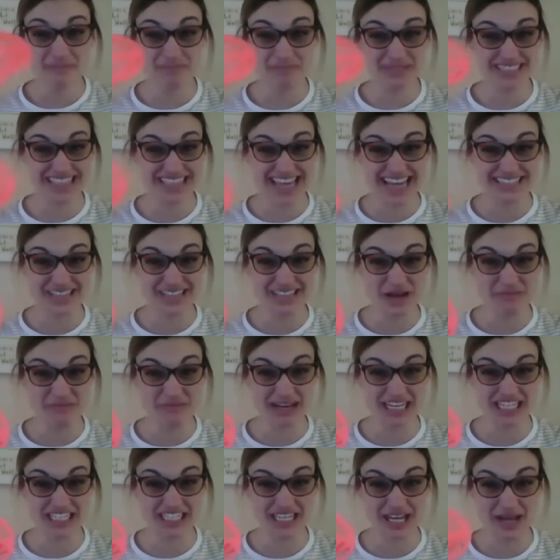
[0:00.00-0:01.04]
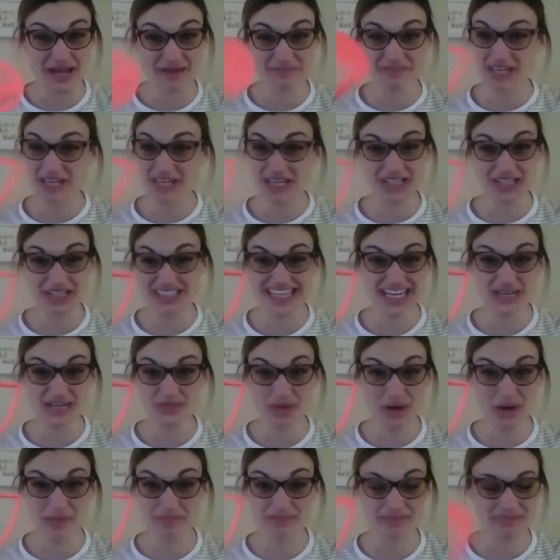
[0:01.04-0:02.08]
potato masher, you'll need
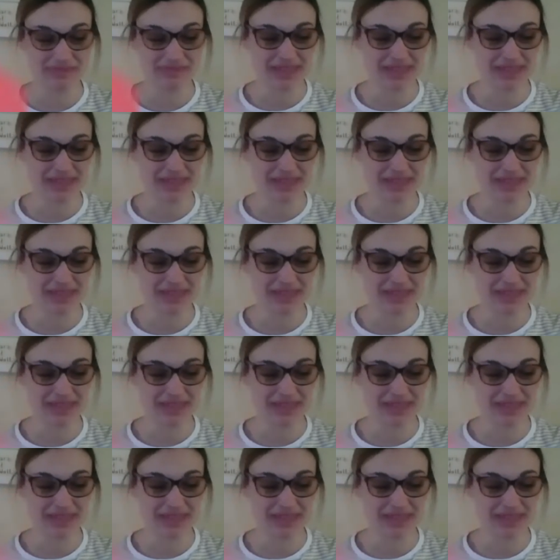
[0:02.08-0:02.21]
one.